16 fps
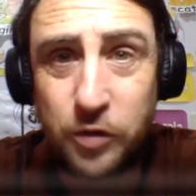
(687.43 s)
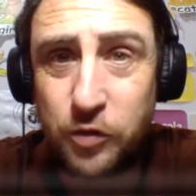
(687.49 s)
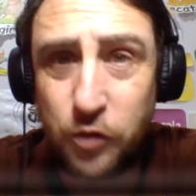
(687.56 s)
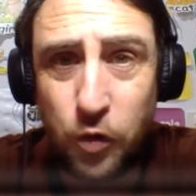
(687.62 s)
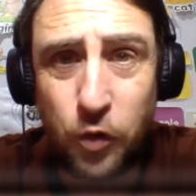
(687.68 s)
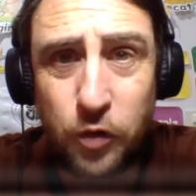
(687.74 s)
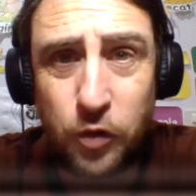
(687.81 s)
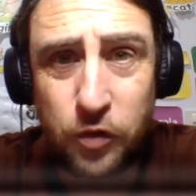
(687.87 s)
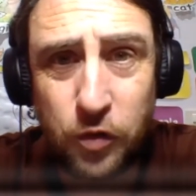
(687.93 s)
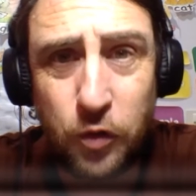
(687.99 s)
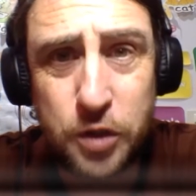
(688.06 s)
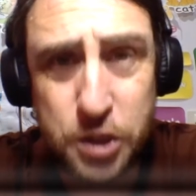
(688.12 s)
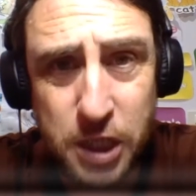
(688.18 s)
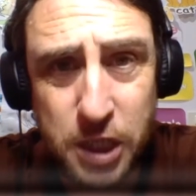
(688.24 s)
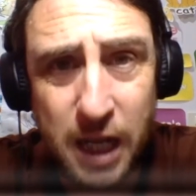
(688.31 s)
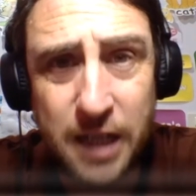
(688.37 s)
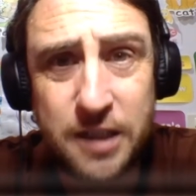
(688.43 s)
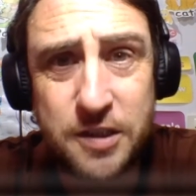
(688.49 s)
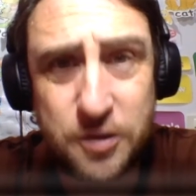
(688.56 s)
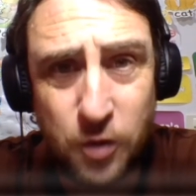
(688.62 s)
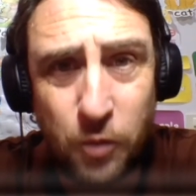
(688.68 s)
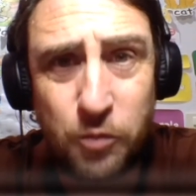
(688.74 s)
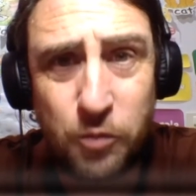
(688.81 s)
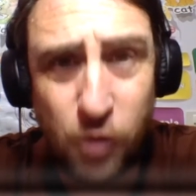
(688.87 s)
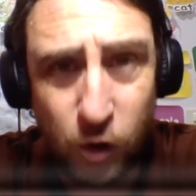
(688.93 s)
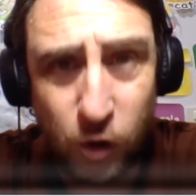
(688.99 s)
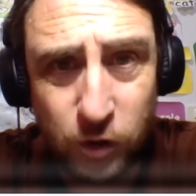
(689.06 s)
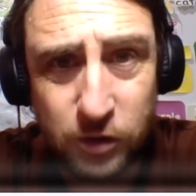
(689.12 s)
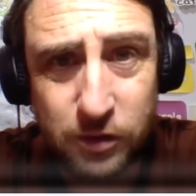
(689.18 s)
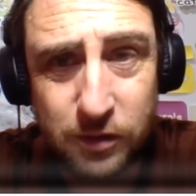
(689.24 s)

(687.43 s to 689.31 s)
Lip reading: Tuk tuk chan som rot.